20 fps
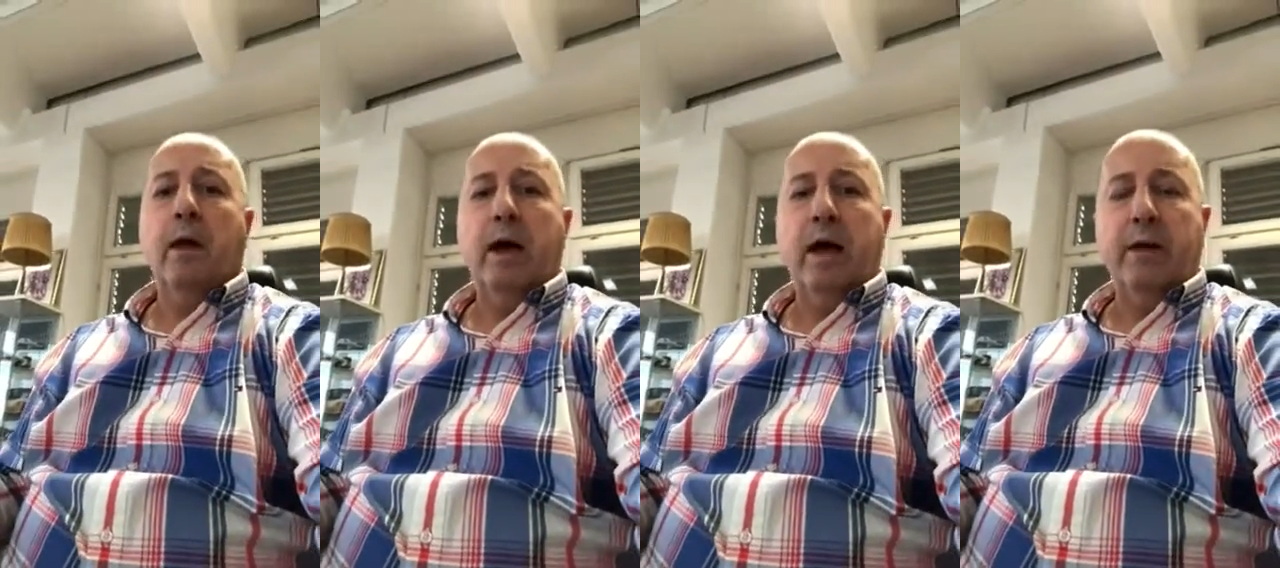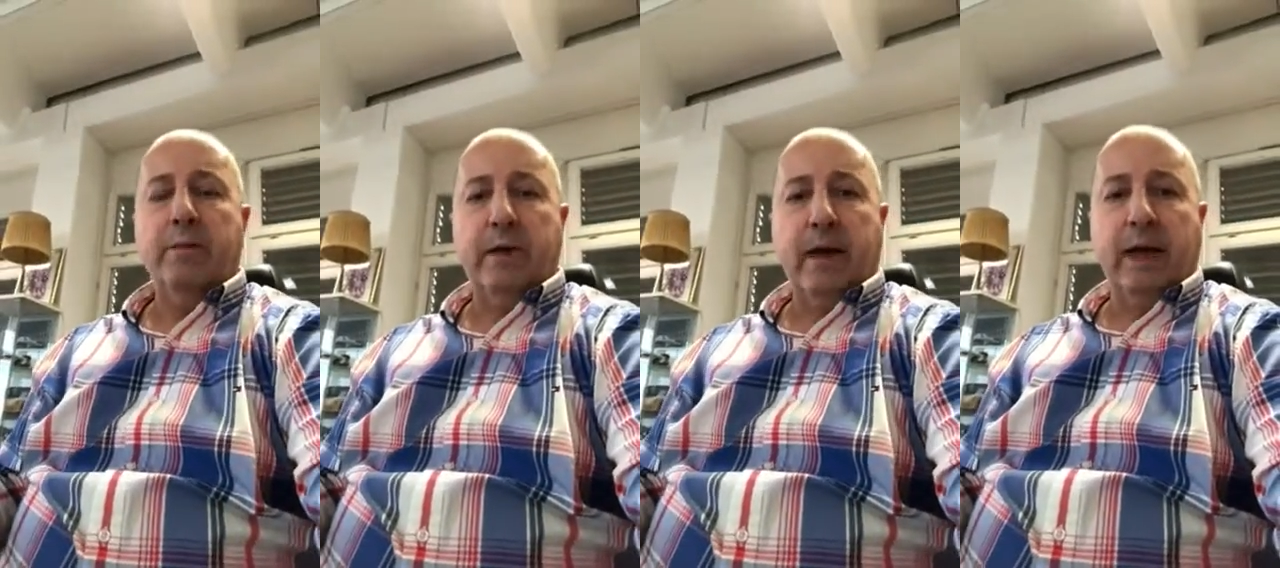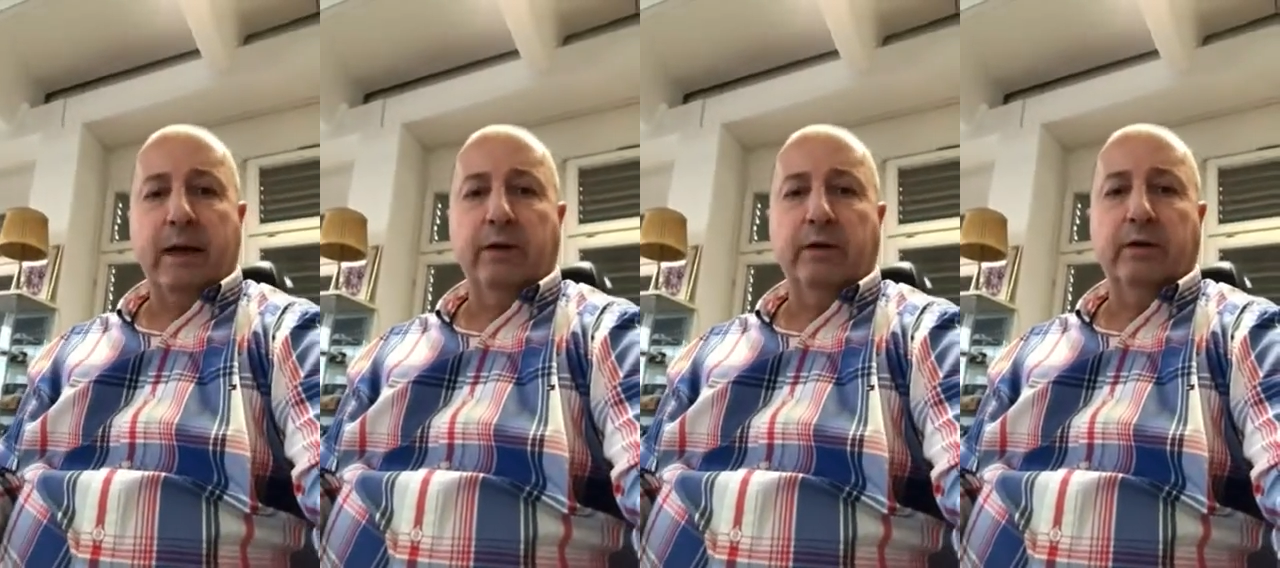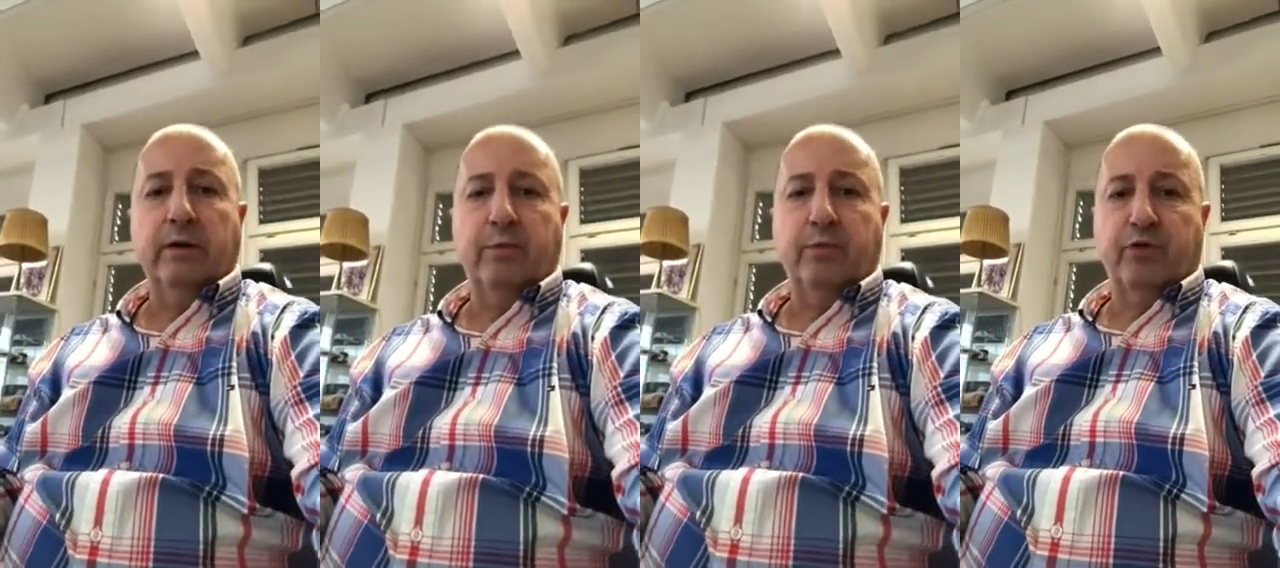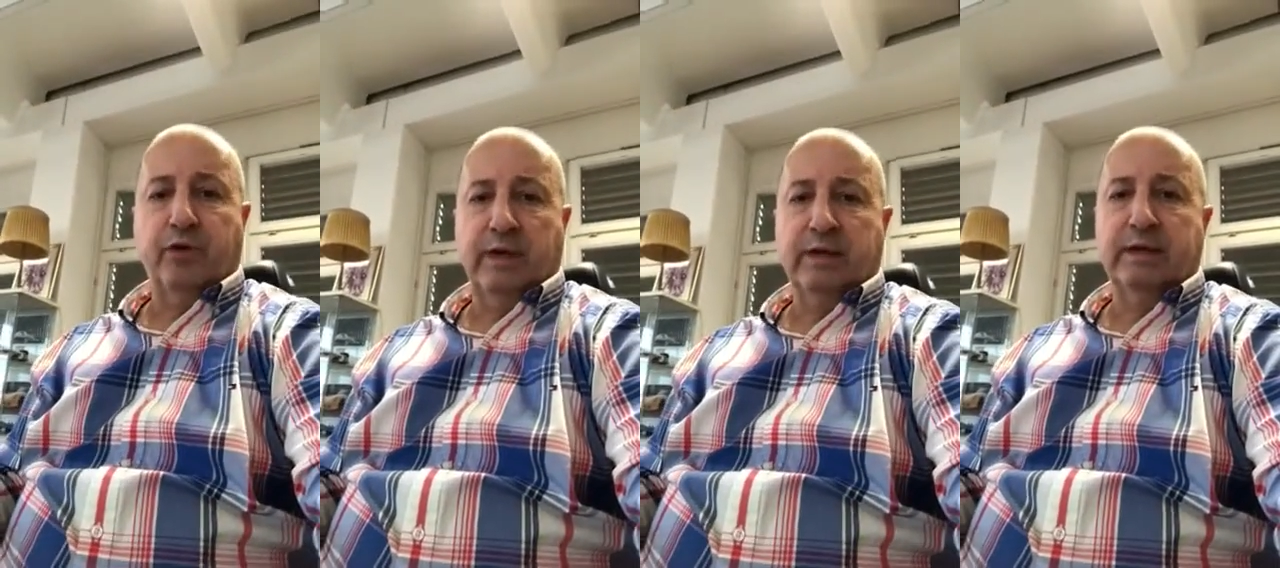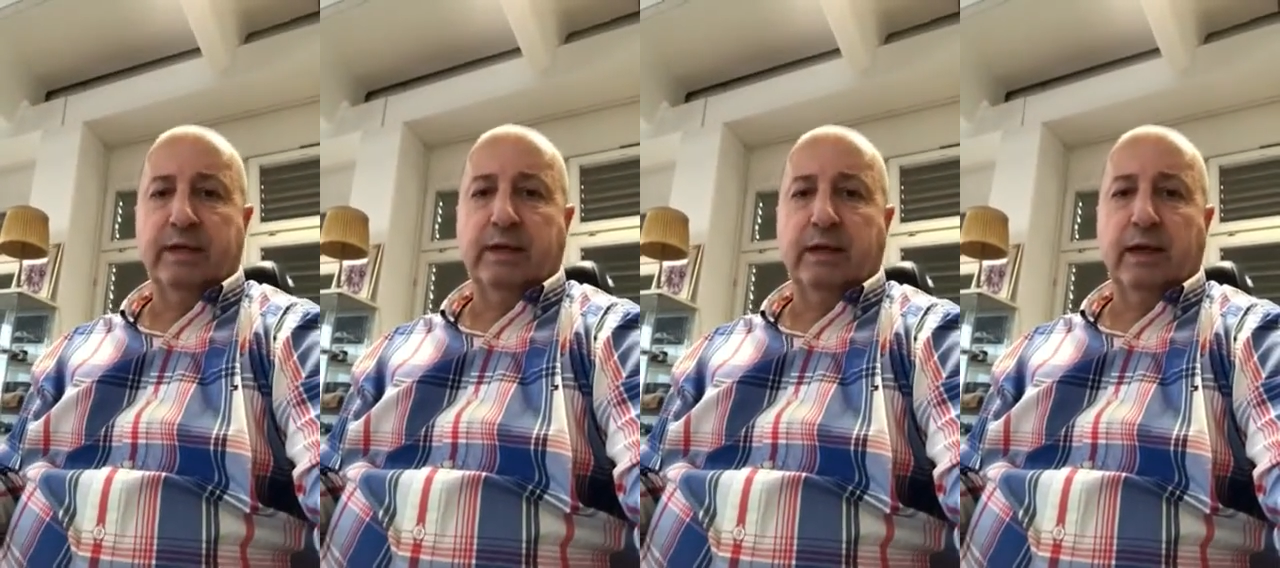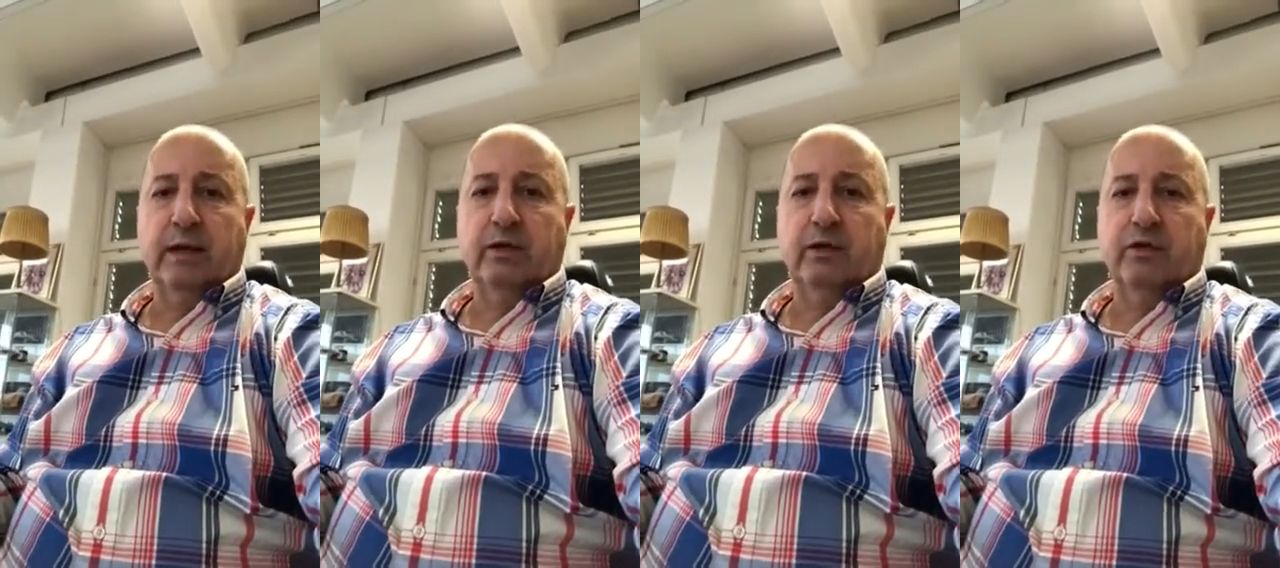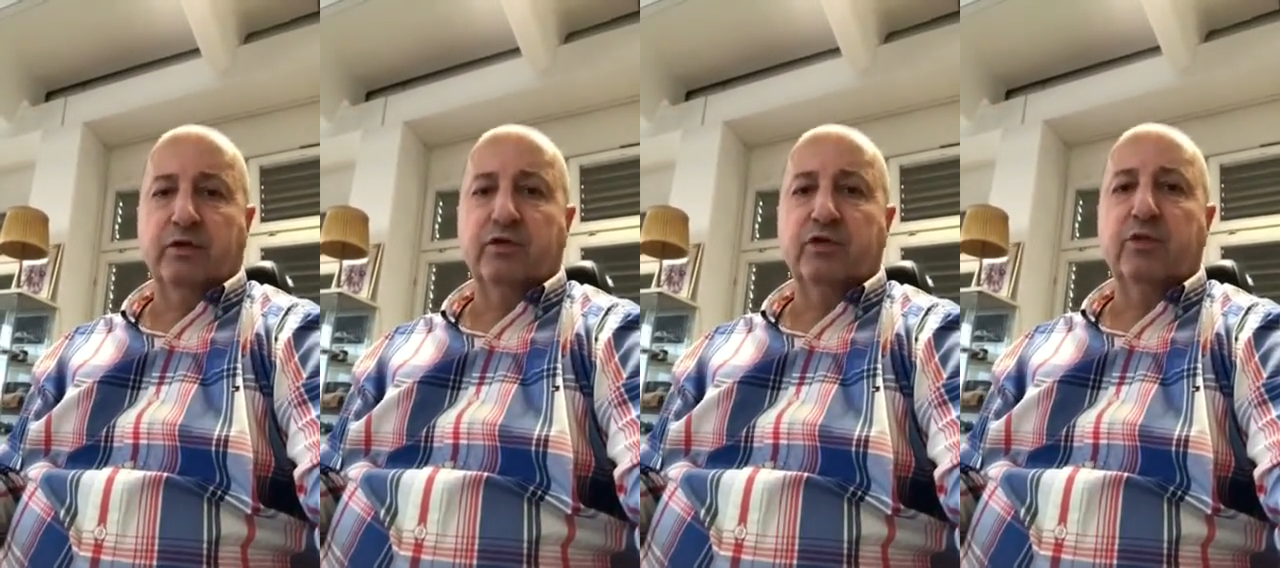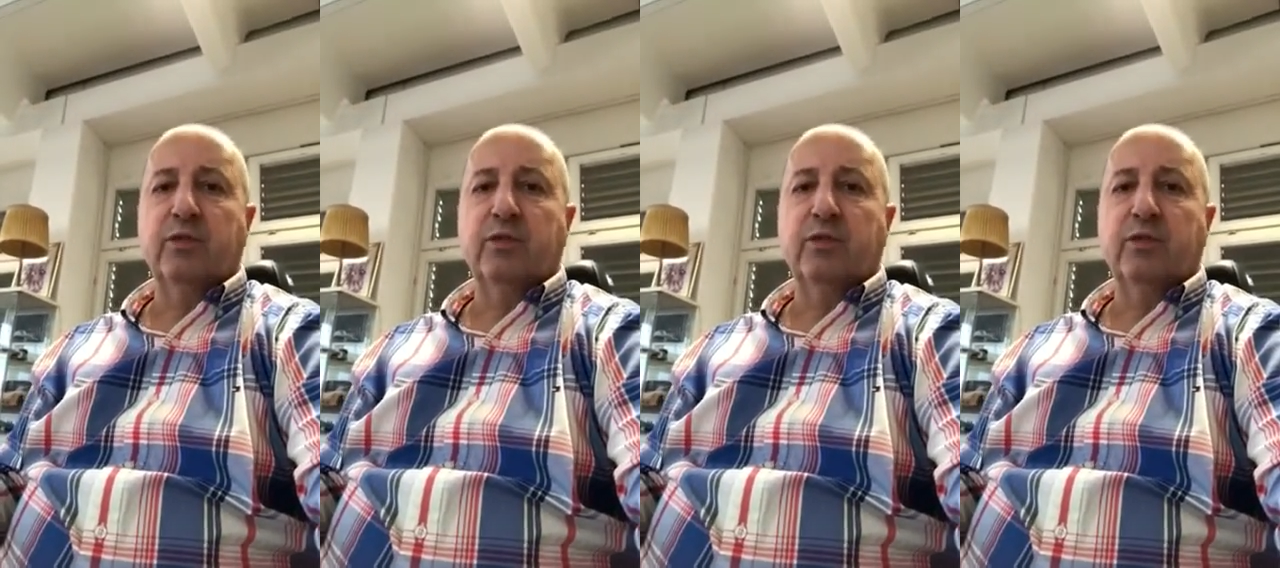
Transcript: I'm Elliot, the president of